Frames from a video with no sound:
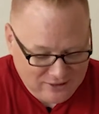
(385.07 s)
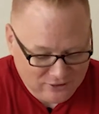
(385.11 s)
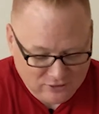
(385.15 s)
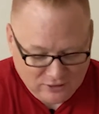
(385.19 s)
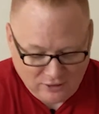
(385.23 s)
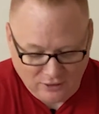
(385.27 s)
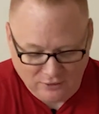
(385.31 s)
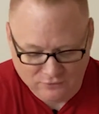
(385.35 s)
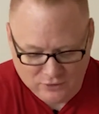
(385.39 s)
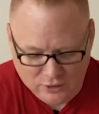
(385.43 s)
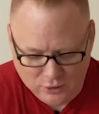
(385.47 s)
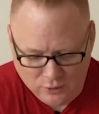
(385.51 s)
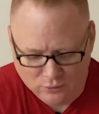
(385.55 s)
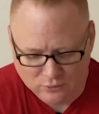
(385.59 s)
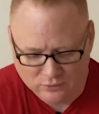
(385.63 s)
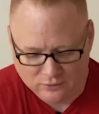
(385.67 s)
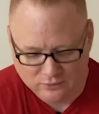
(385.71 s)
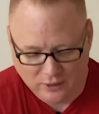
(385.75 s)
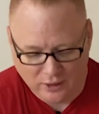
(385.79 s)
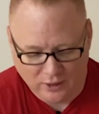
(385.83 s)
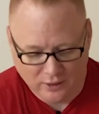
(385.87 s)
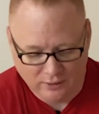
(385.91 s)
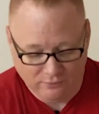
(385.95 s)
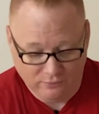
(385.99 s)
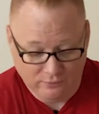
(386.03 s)
of use
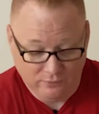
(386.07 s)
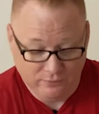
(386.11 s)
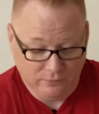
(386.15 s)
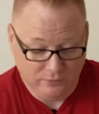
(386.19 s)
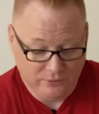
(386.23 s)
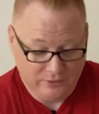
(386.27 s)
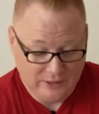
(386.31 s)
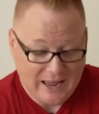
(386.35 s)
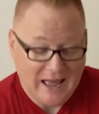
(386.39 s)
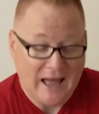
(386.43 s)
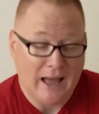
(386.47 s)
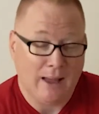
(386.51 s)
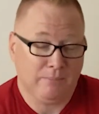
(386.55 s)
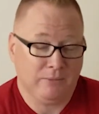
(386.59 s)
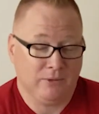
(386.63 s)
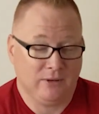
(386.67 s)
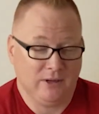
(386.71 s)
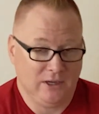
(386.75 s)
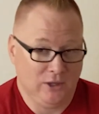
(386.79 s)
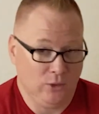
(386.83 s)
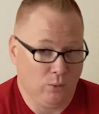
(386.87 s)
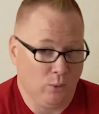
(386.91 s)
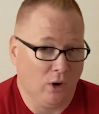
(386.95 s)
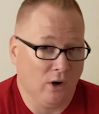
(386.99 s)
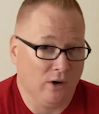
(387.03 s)
of the apps that
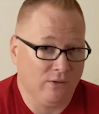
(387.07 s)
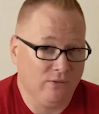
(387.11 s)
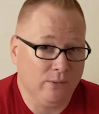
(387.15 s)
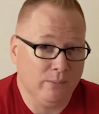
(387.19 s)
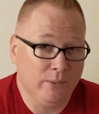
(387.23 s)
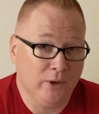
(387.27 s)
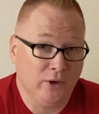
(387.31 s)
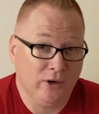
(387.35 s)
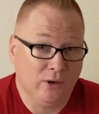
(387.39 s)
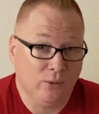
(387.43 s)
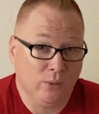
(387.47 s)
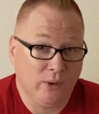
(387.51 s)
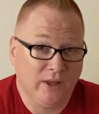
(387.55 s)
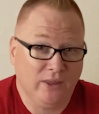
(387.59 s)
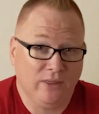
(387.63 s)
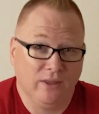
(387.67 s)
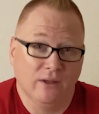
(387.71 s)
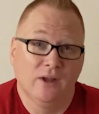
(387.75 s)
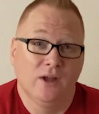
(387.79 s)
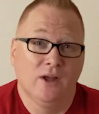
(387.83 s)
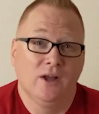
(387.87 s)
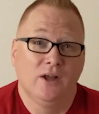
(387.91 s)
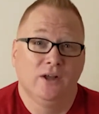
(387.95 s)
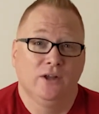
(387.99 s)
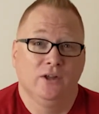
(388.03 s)
you are familiar with,
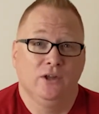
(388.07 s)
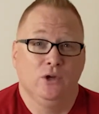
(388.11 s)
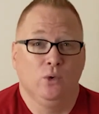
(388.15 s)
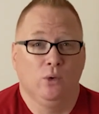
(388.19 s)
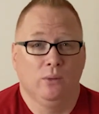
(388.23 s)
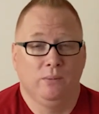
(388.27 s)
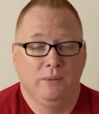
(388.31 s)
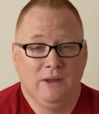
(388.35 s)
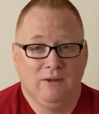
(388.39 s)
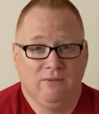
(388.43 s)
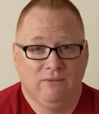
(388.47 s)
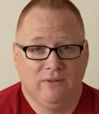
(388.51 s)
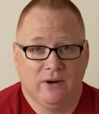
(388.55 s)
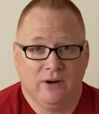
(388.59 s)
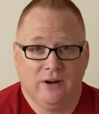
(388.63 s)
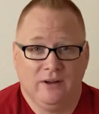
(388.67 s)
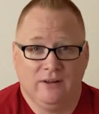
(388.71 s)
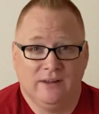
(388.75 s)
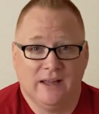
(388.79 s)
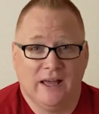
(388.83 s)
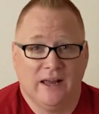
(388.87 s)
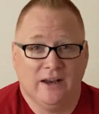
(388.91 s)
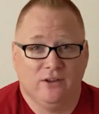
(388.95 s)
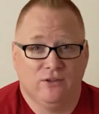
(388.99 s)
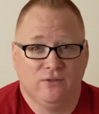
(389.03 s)
you will be very
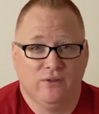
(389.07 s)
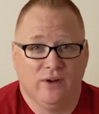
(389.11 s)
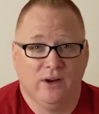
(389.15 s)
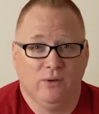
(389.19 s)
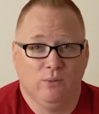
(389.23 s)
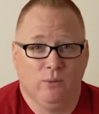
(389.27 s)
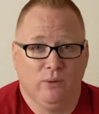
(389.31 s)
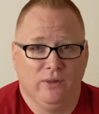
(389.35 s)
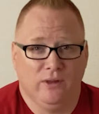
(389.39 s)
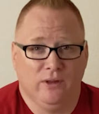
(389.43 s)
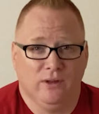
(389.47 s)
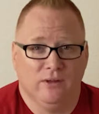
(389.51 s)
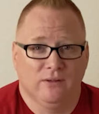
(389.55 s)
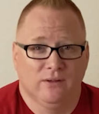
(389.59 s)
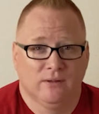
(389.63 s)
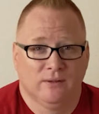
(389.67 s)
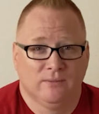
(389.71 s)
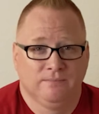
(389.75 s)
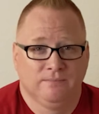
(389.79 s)
satisfied with this.